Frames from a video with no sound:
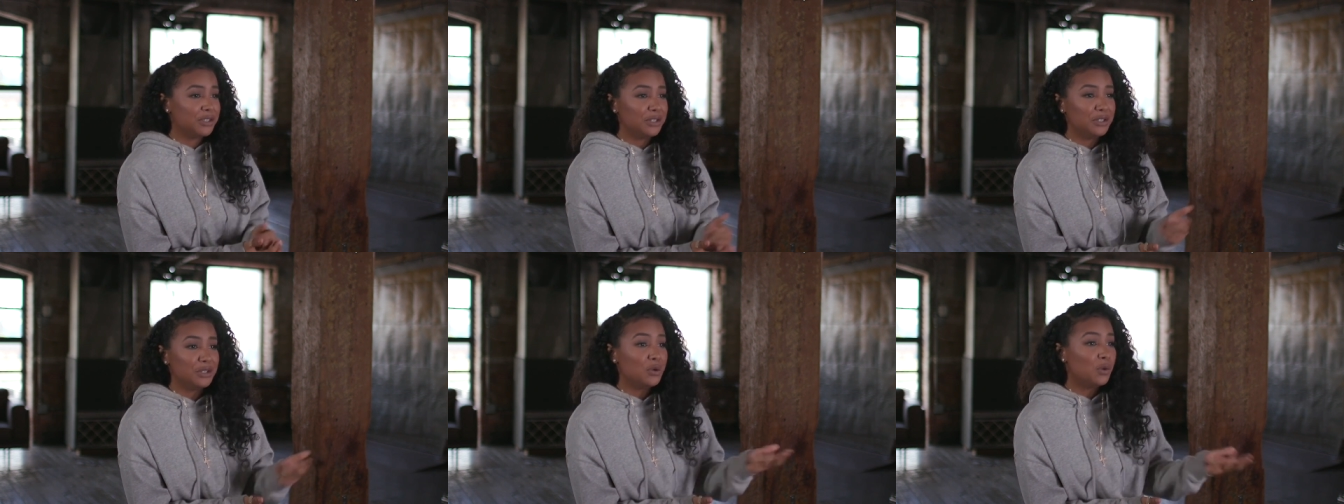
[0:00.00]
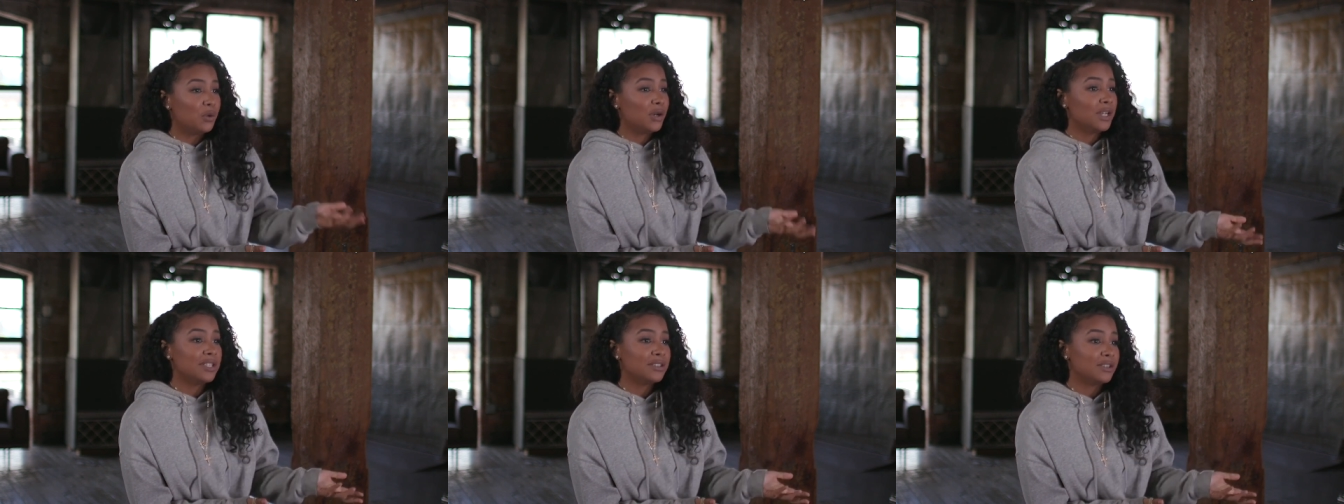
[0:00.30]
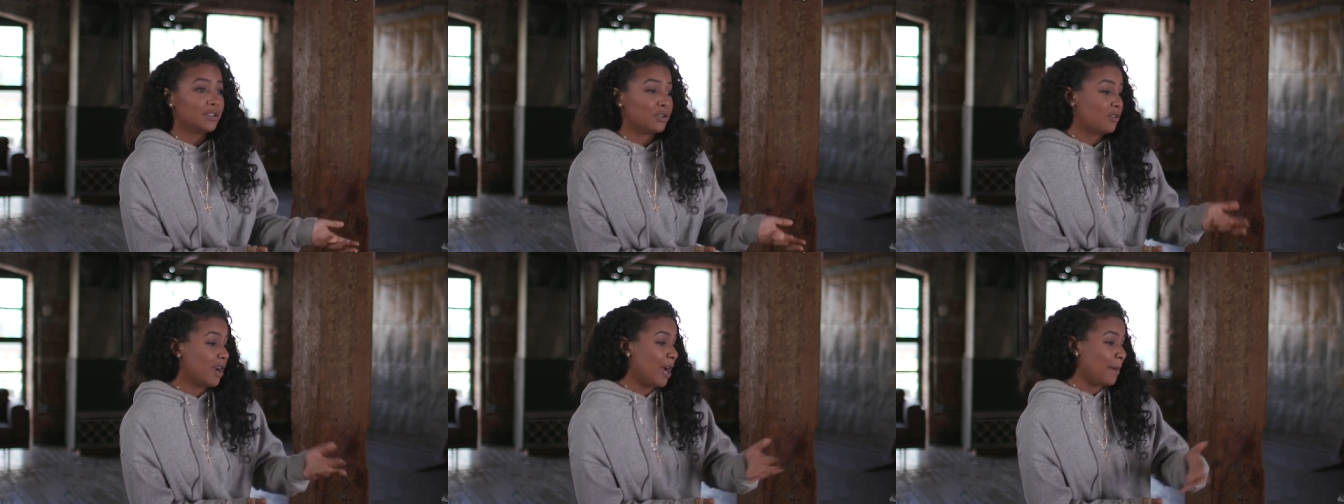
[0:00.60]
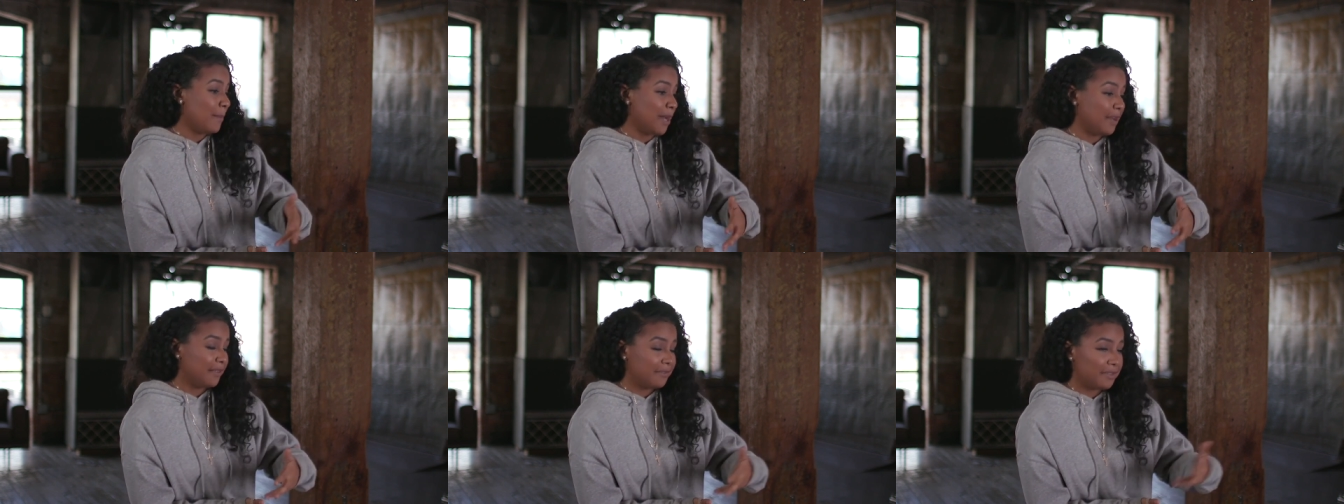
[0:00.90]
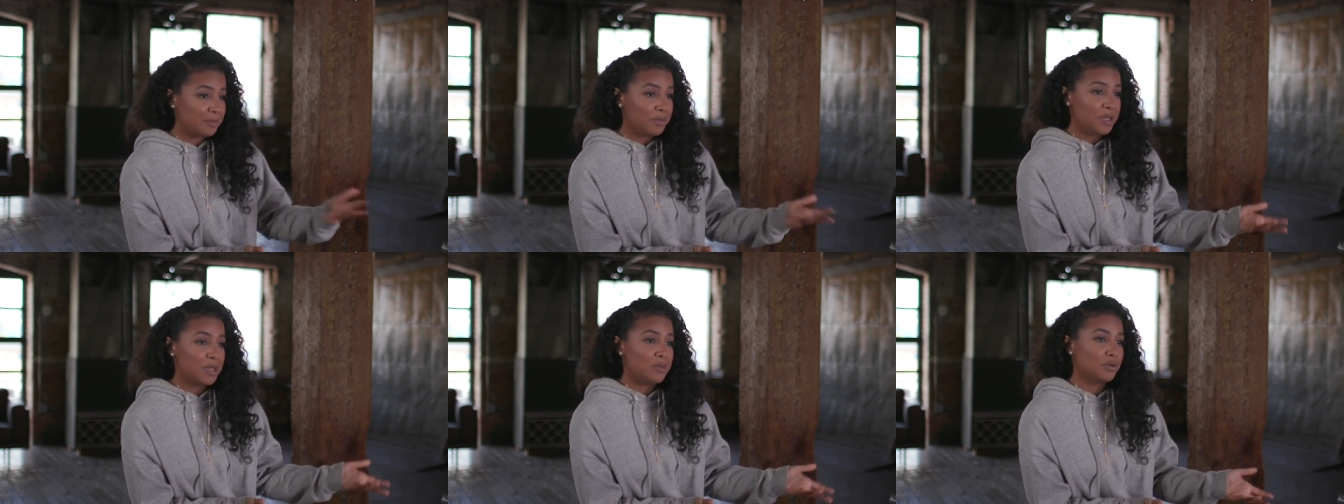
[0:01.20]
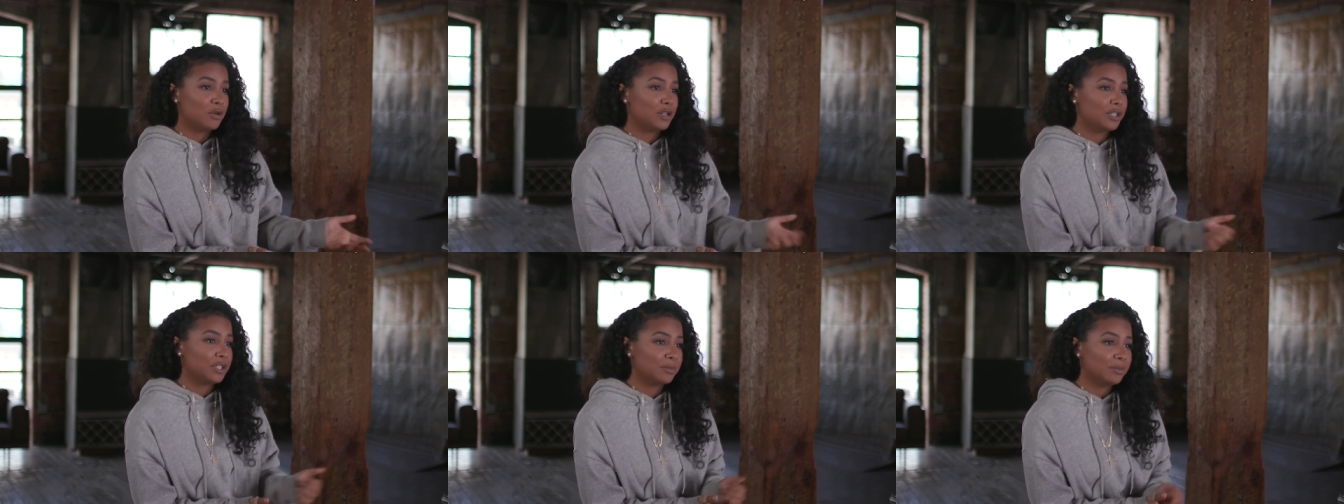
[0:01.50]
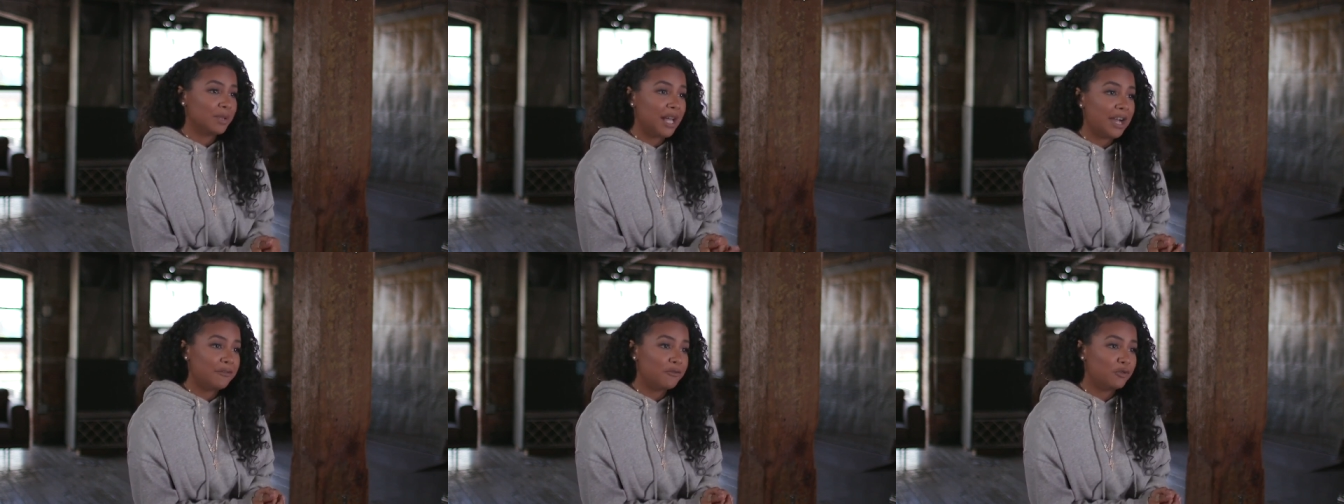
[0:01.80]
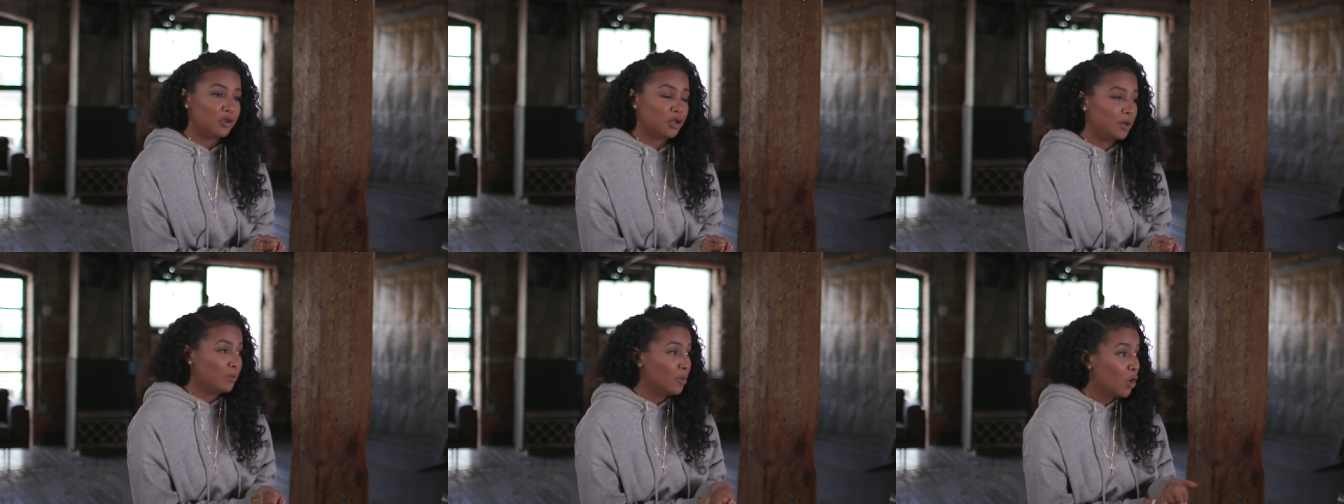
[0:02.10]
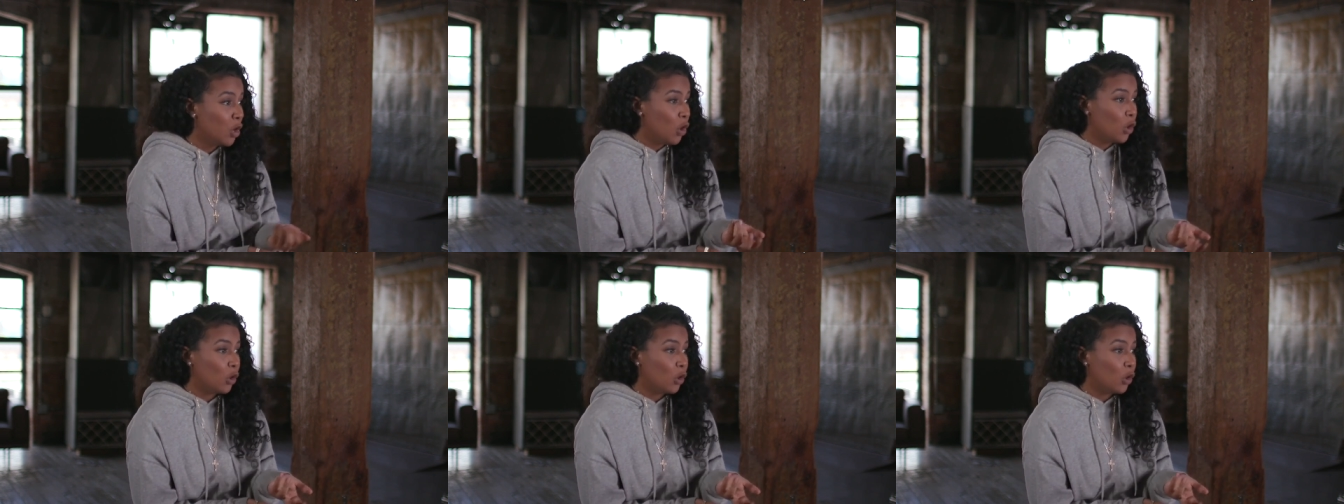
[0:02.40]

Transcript: it annoys the crap out of the people on their platform